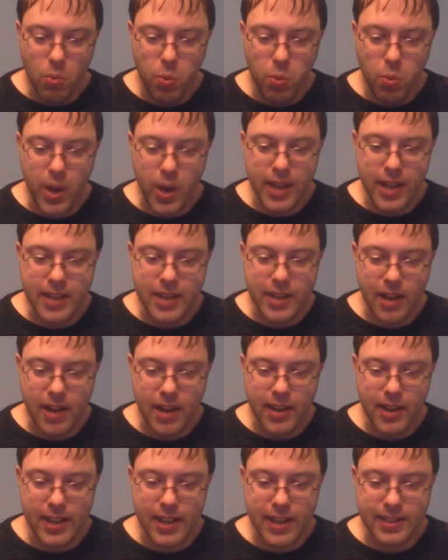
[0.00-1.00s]
When
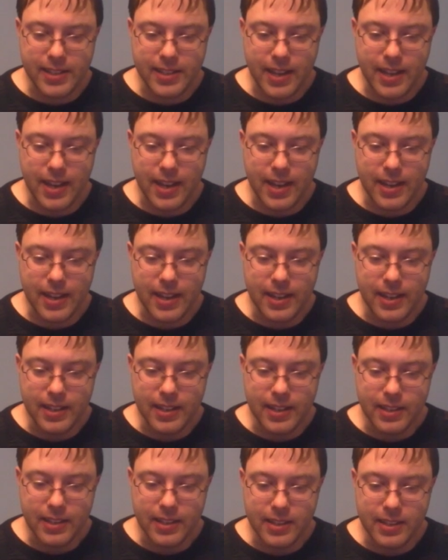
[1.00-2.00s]
there is a
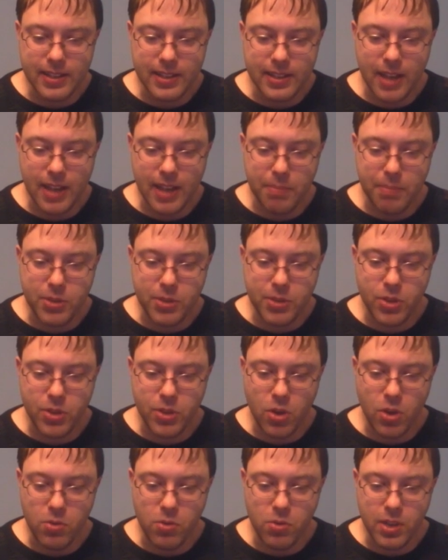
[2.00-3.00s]

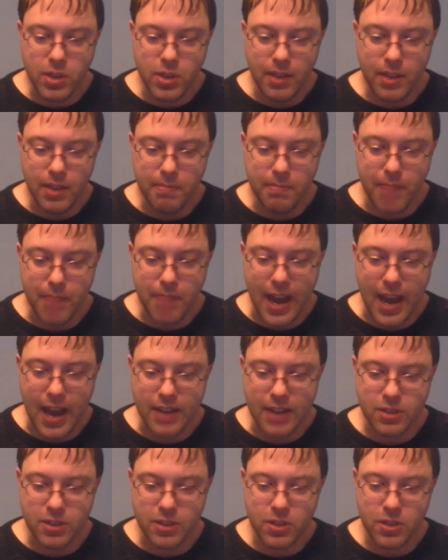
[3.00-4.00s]
subsuit
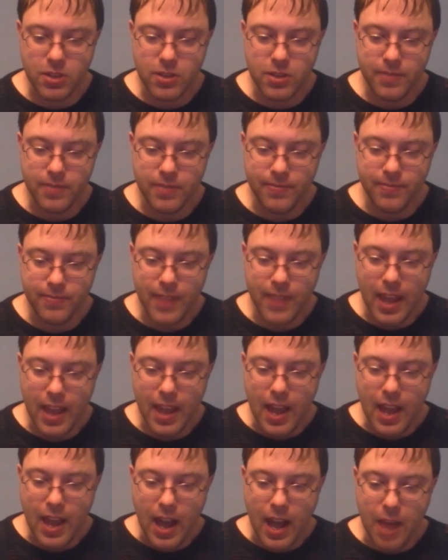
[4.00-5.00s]
match,
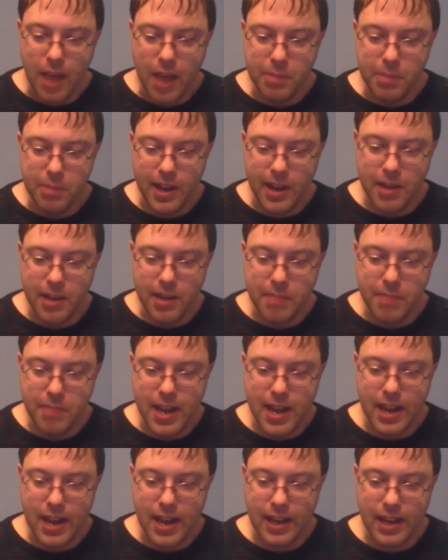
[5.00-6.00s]
a player
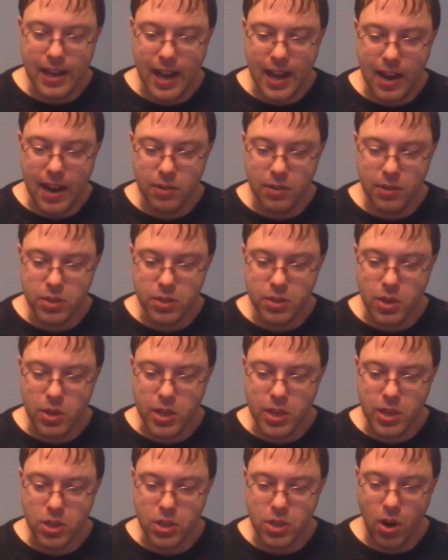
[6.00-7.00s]
may allow to
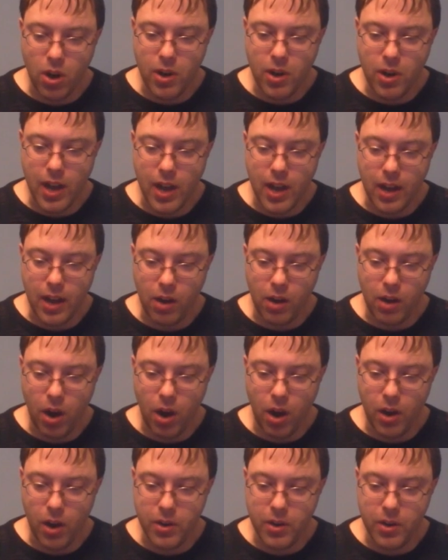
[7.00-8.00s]
discard a
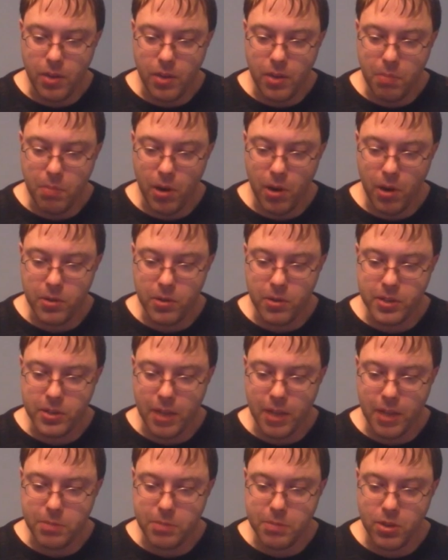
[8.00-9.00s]
card per
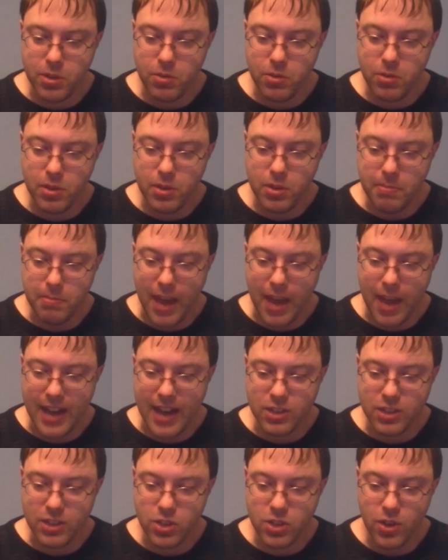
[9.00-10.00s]
subsuit
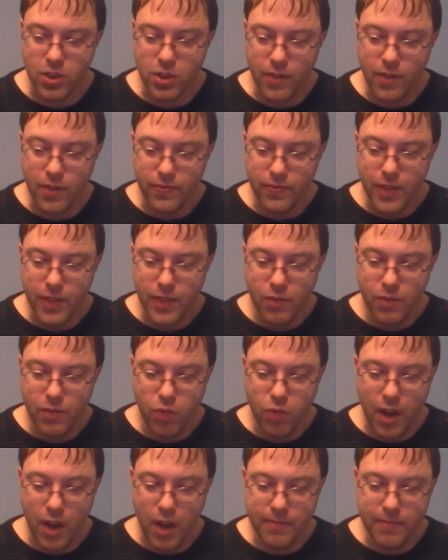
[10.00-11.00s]
match
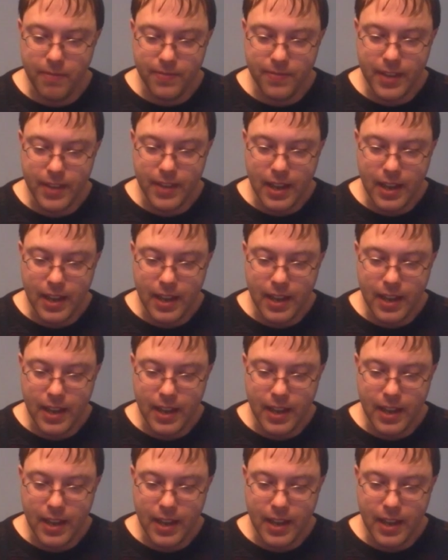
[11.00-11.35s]
from